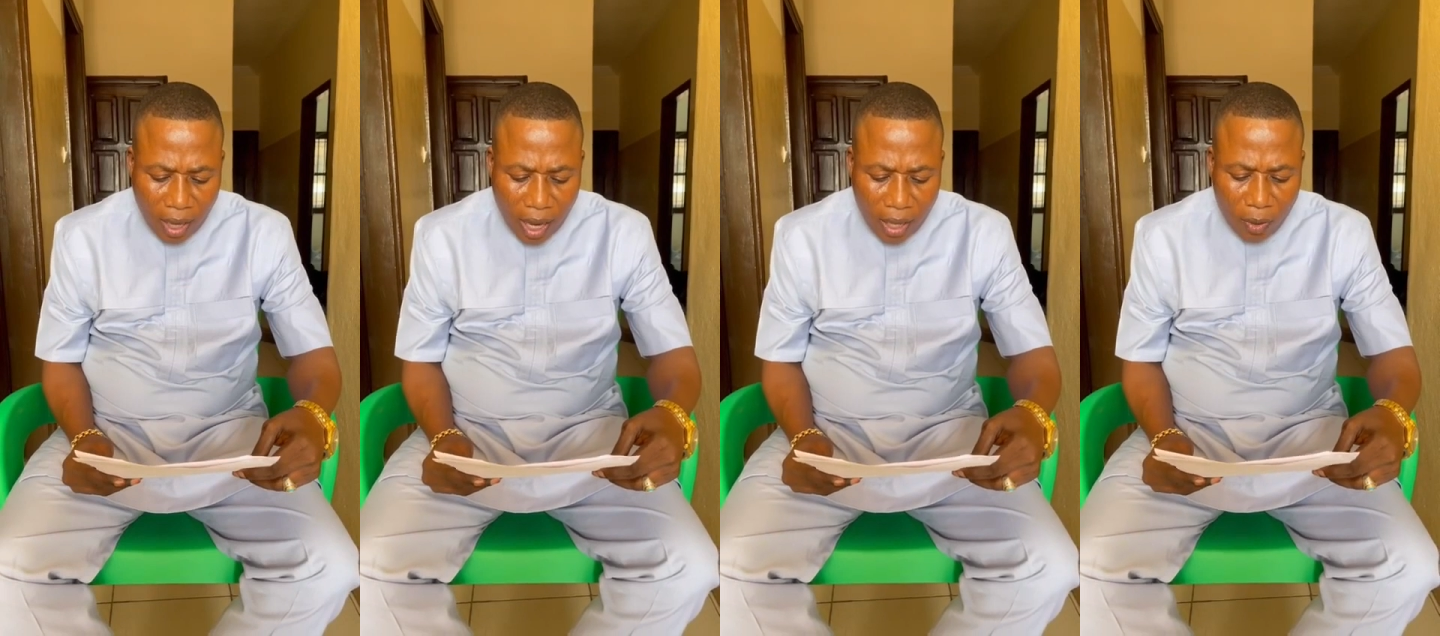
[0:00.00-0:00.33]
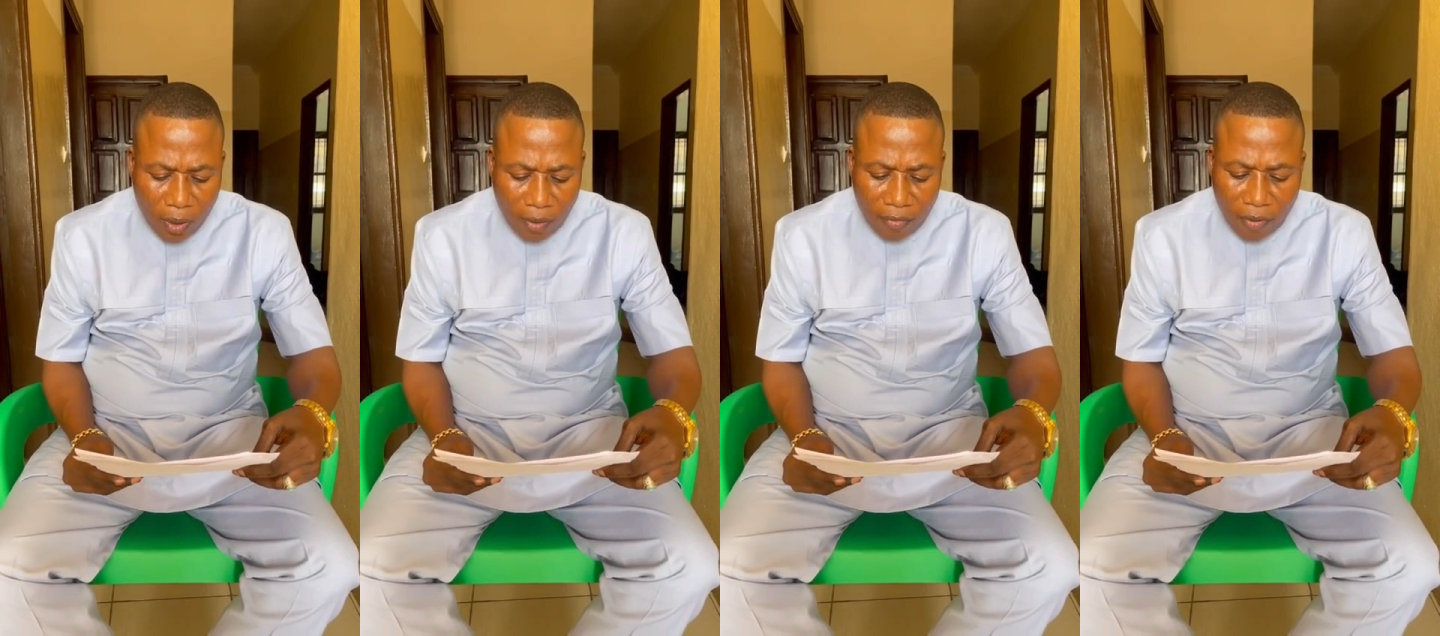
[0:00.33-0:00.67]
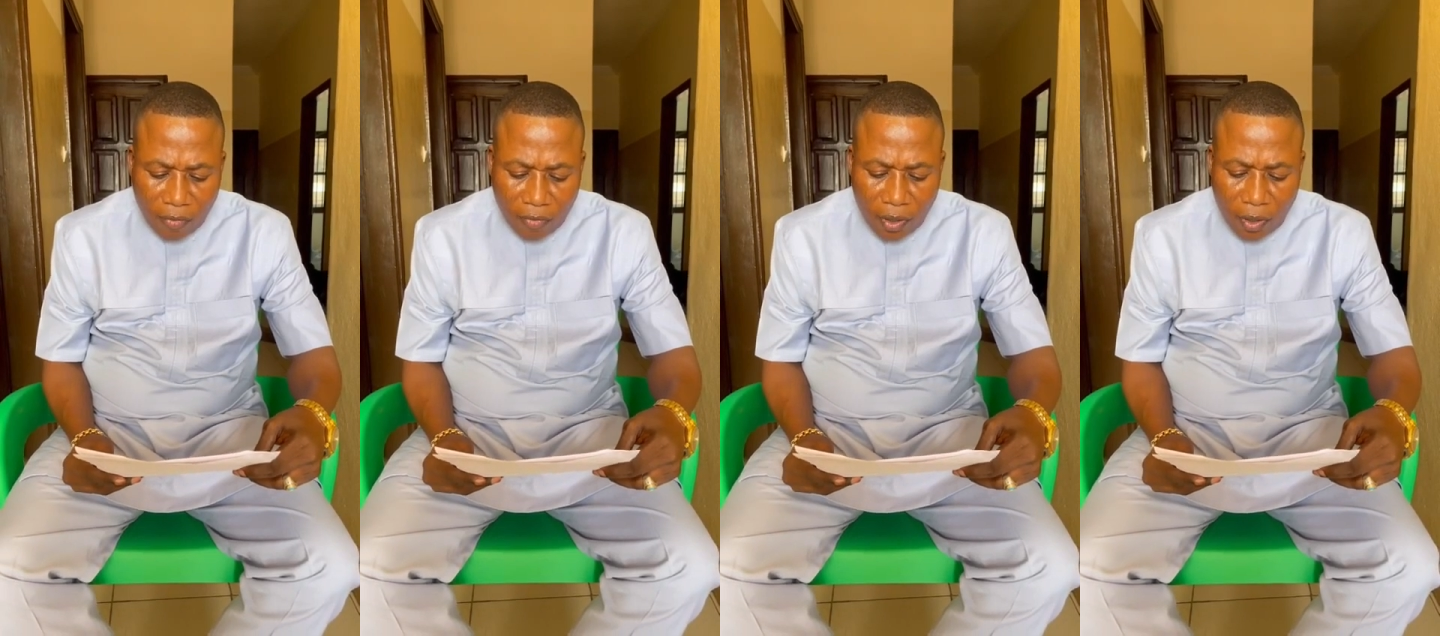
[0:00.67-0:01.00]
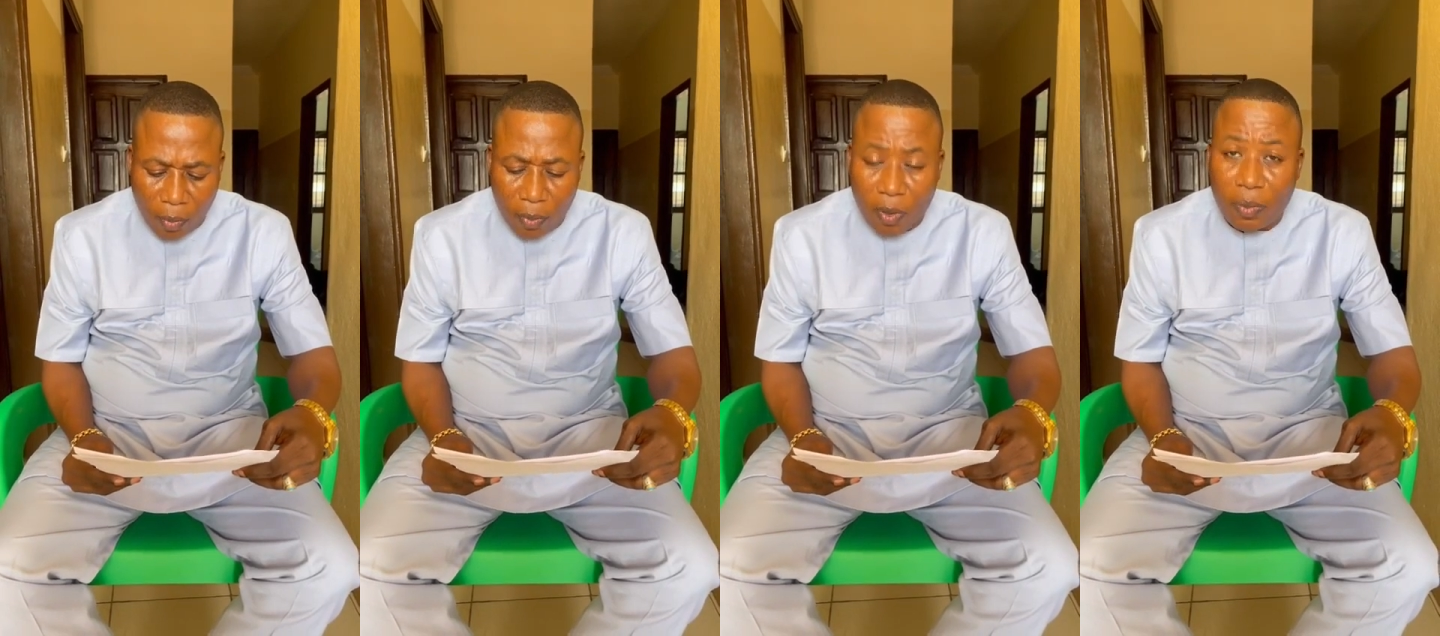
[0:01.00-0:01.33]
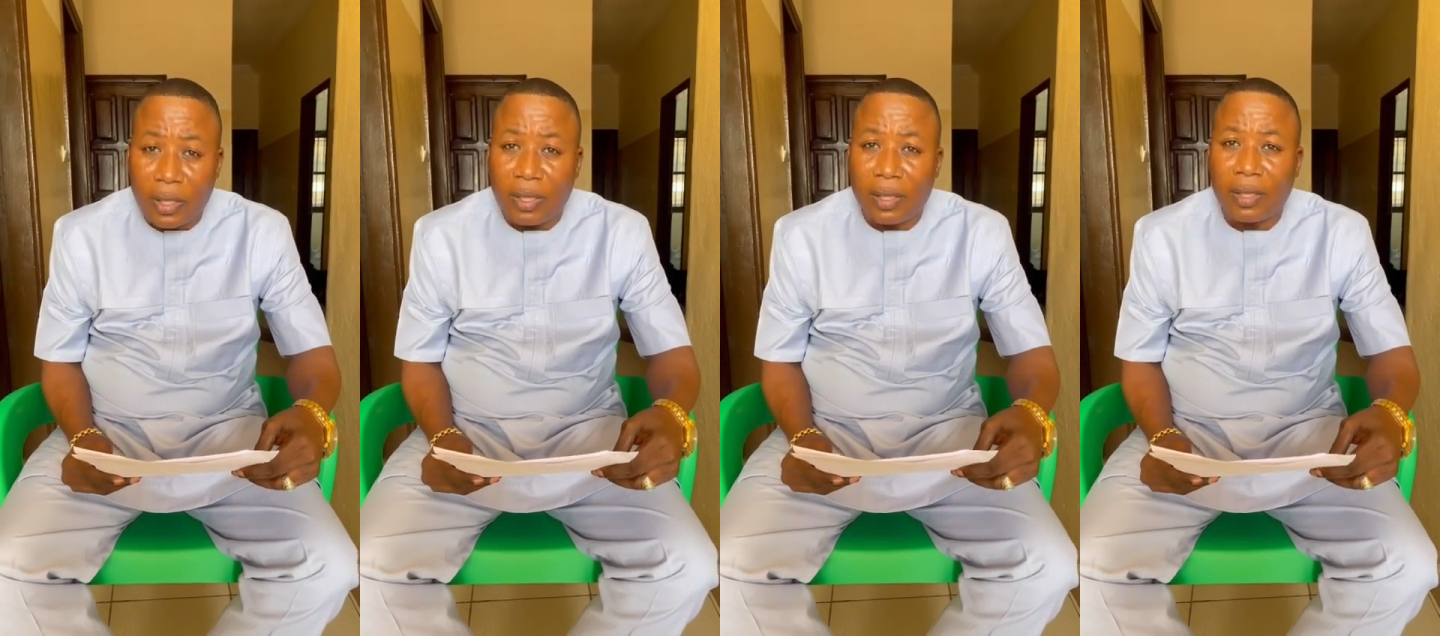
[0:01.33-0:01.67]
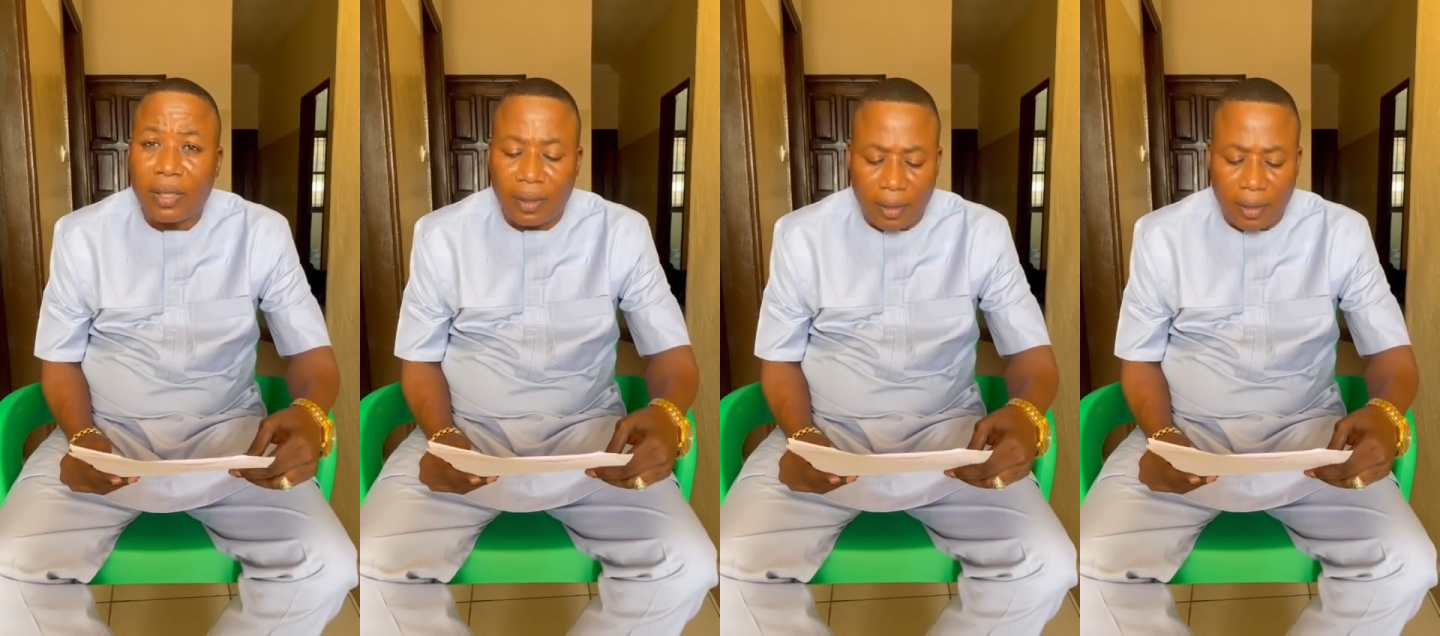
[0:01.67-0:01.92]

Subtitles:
and you have fulfilled your promise.